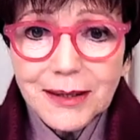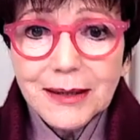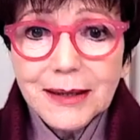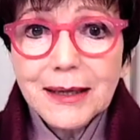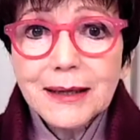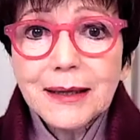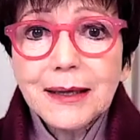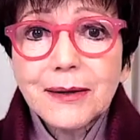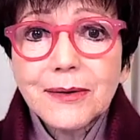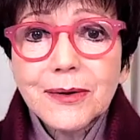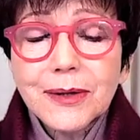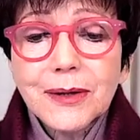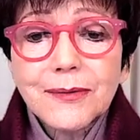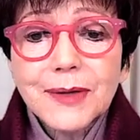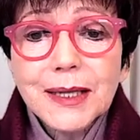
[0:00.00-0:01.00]
and archangels,
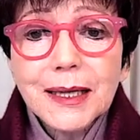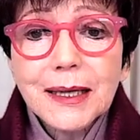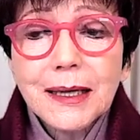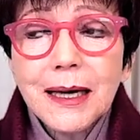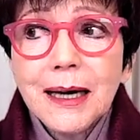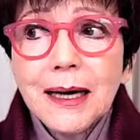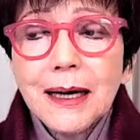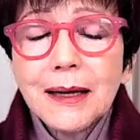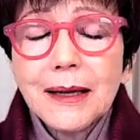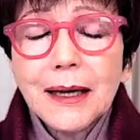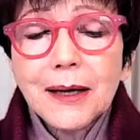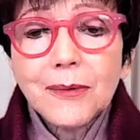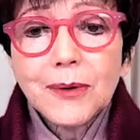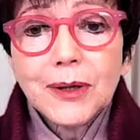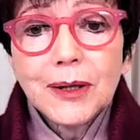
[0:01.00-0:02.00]
have said they
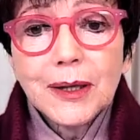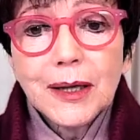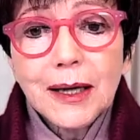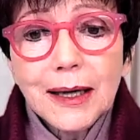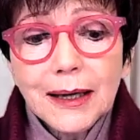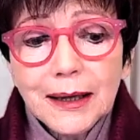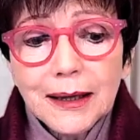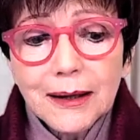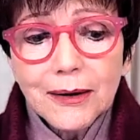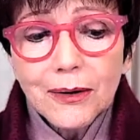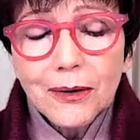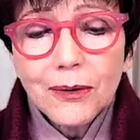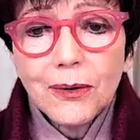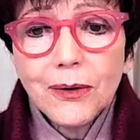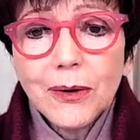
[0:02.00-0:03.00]
would like
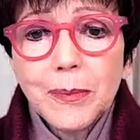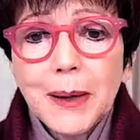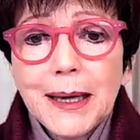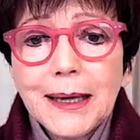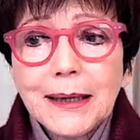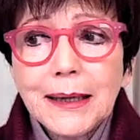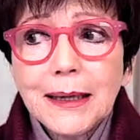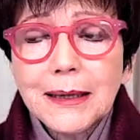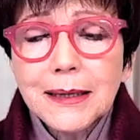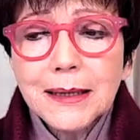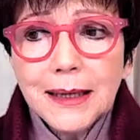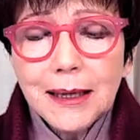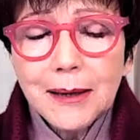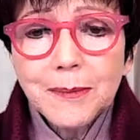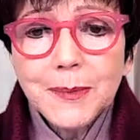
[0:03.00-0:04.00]
all the paintings
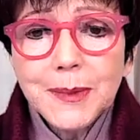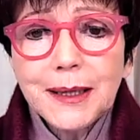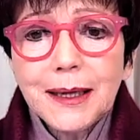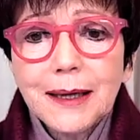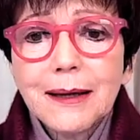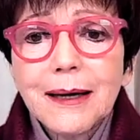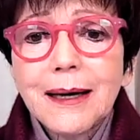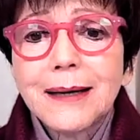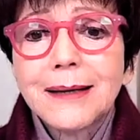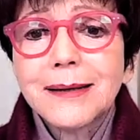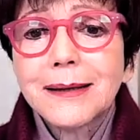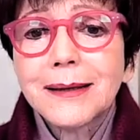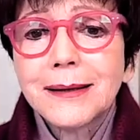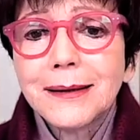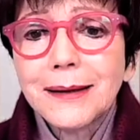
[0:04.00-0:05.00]
kept together as a
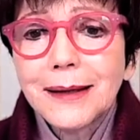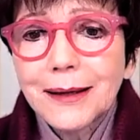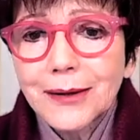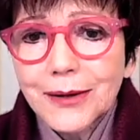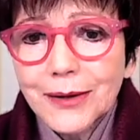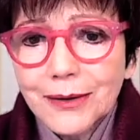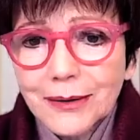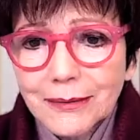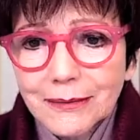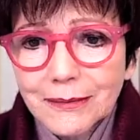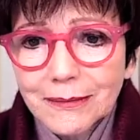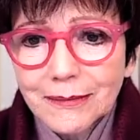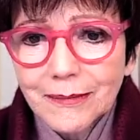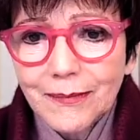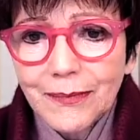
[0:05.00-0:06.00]
collection.
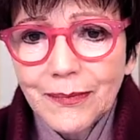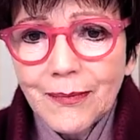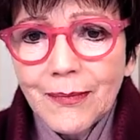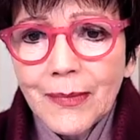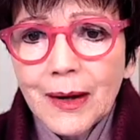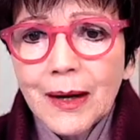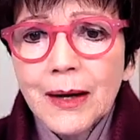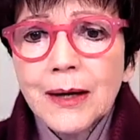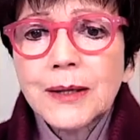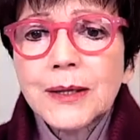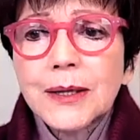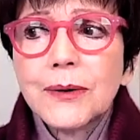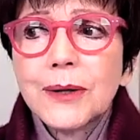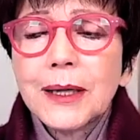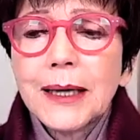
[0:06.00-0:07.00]

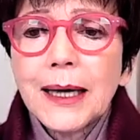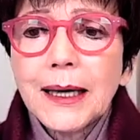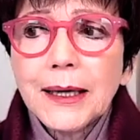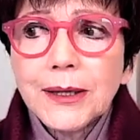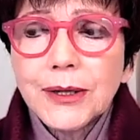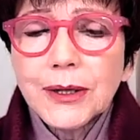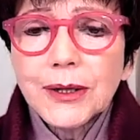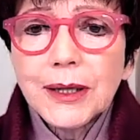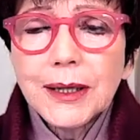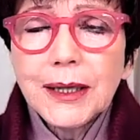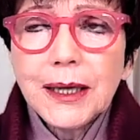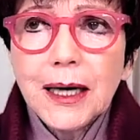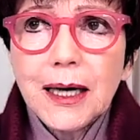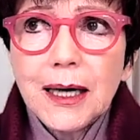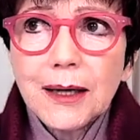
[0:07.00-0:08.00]
So occasionally
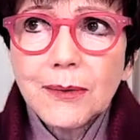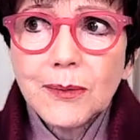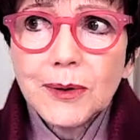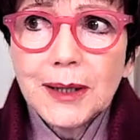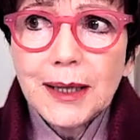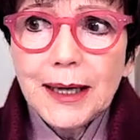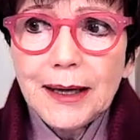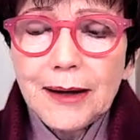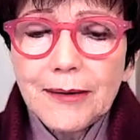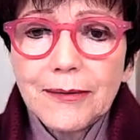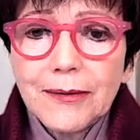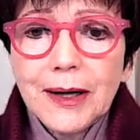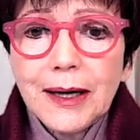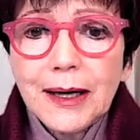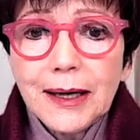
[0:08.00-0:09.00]
I will have
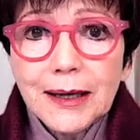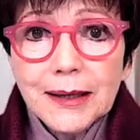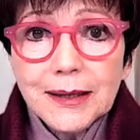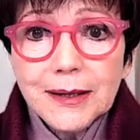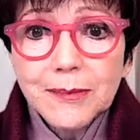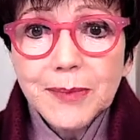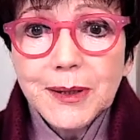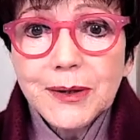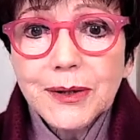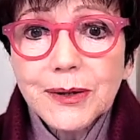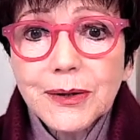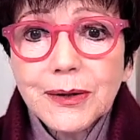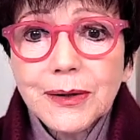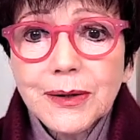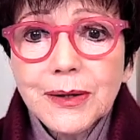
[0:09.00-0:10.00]

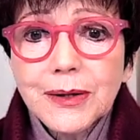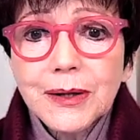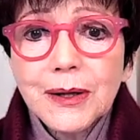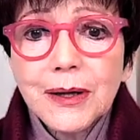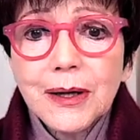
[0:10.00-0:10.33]
exhibitions